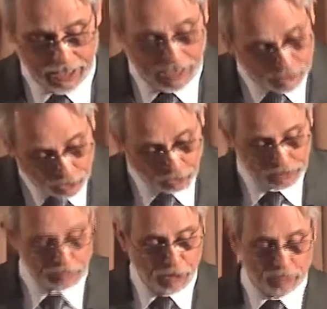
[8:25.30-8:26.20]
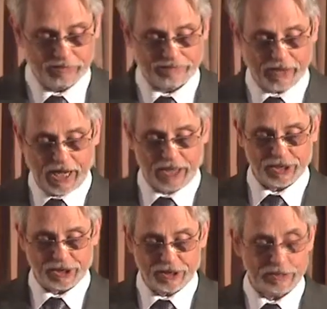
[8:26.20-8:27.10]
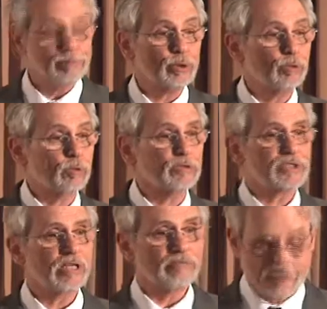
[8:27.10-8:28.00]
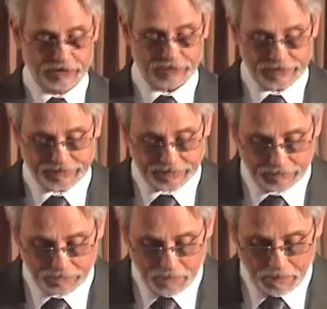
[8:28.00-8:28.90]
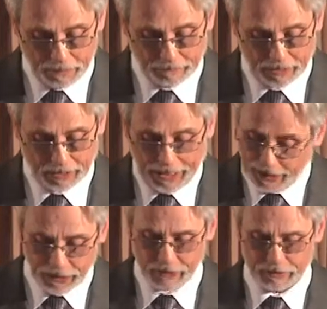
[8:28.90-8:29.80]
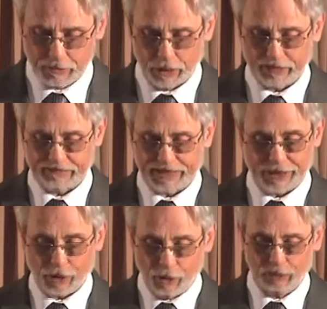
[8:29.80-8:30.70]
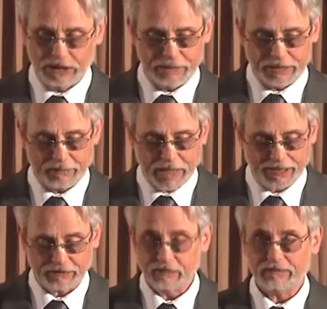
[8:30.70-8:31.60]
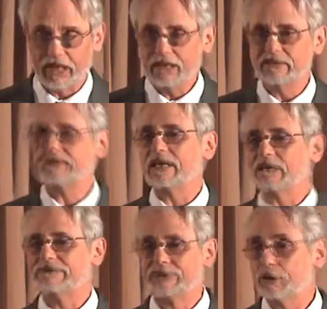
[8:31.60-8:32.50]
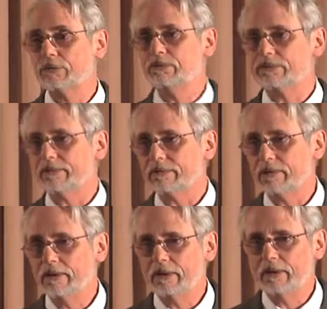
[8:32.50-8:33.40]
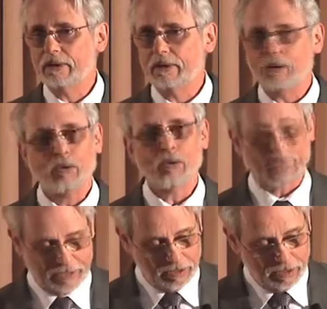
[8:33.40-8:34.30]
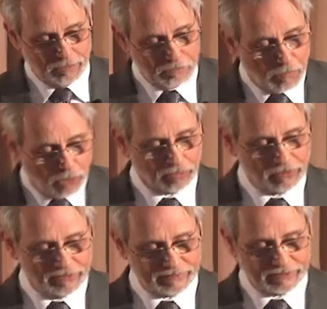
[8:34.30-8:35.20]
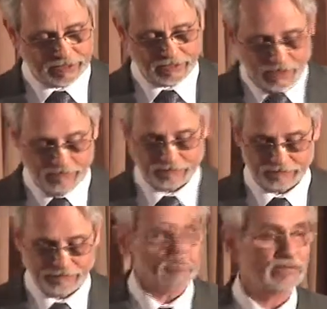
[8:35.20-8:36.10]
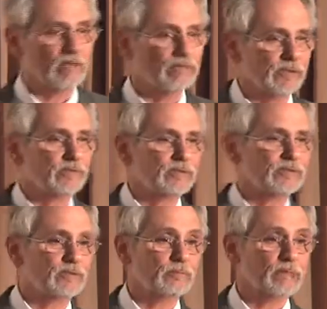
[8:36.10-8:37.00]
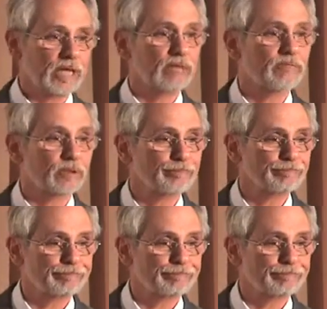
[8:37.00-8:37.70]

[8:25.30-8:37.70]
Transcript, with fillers: And the only motive for action is pure self-interest. Any other motive can only be a matter of self-delusion or a moralistic cover for self-interested behavior.